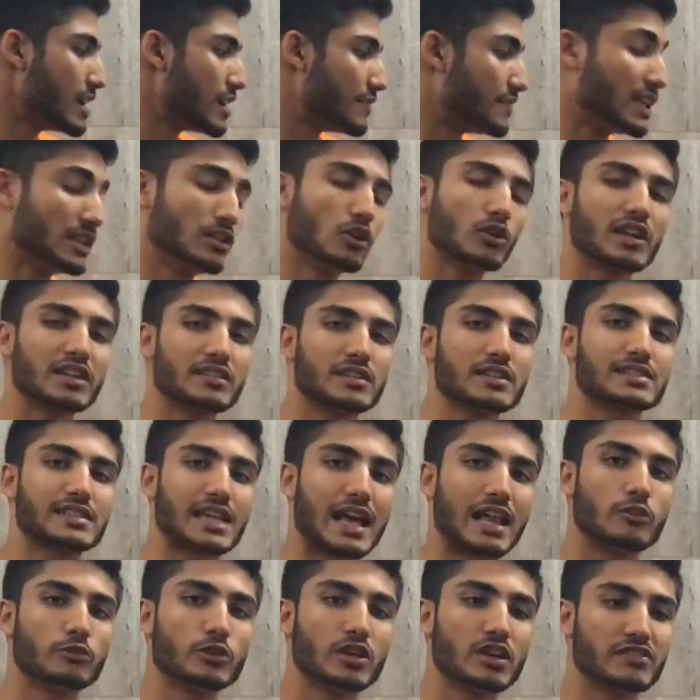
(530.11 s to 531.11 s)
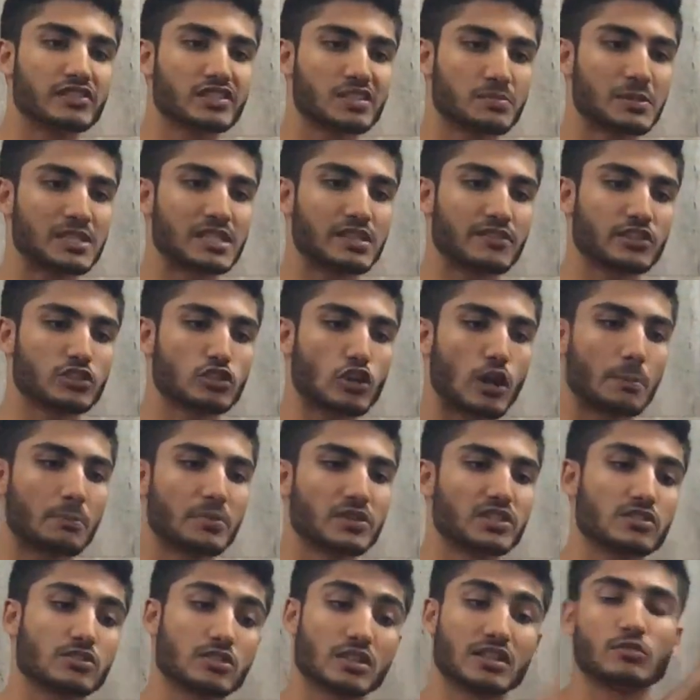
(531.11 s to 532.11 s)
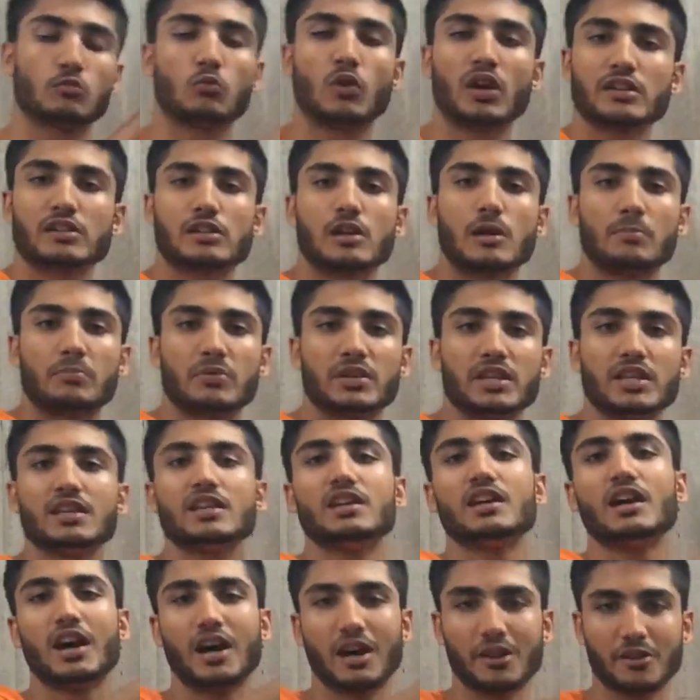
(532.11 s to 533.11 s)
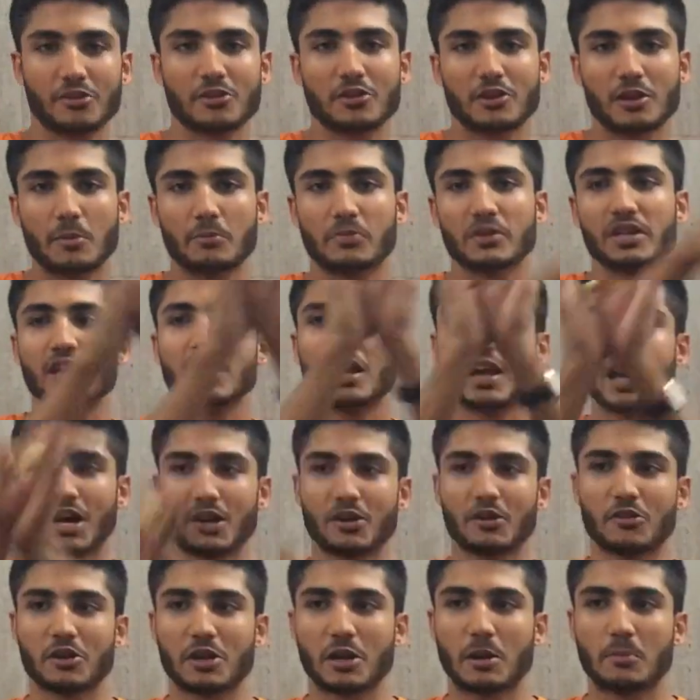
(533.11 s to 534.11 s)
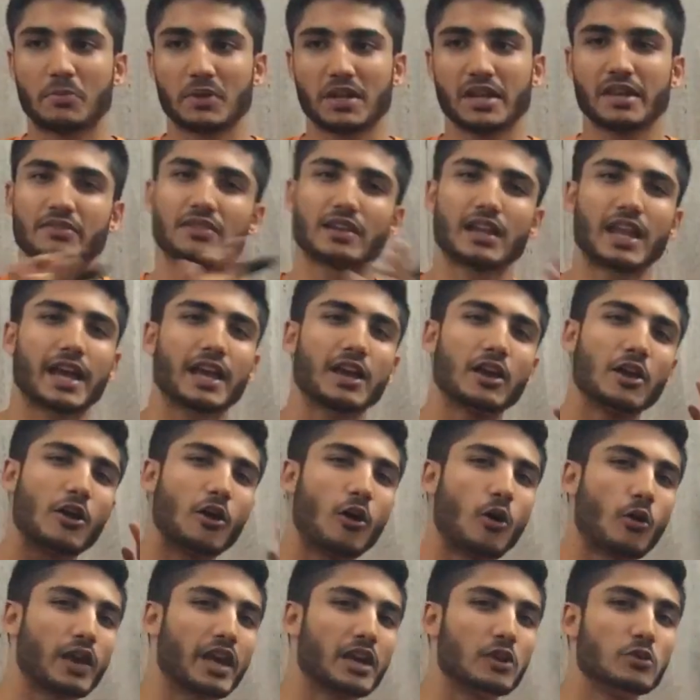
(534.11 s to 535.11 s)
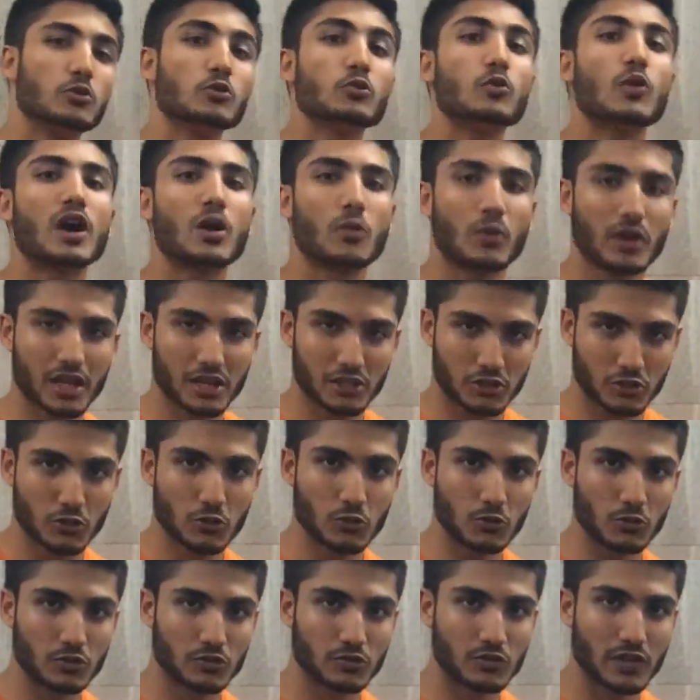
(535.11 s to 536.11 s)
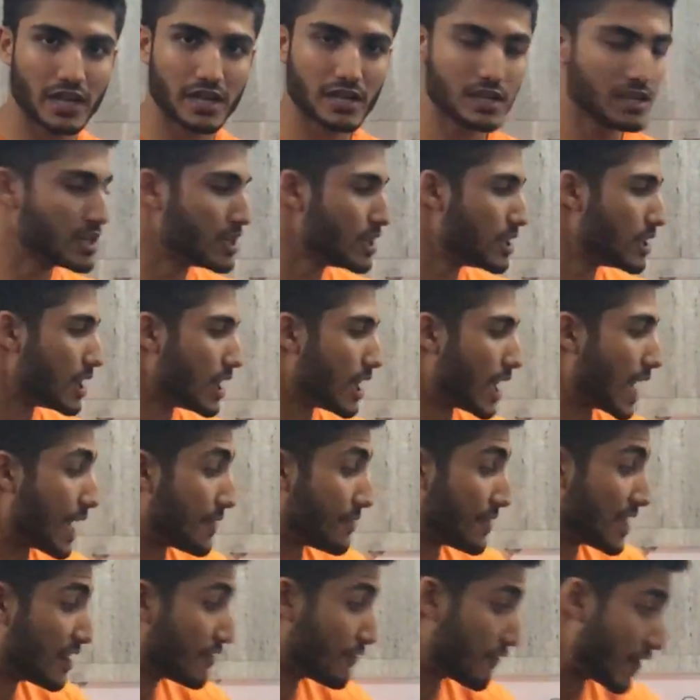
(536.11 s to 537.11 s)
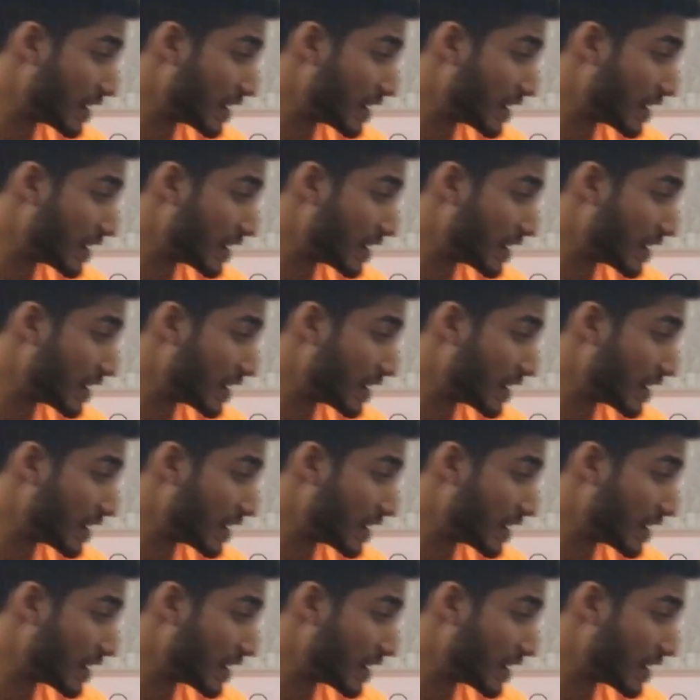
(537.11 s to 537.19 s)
They look at the salary of a specific job position in one company, another company, and they're like, okay, who do I want to choose, right? And then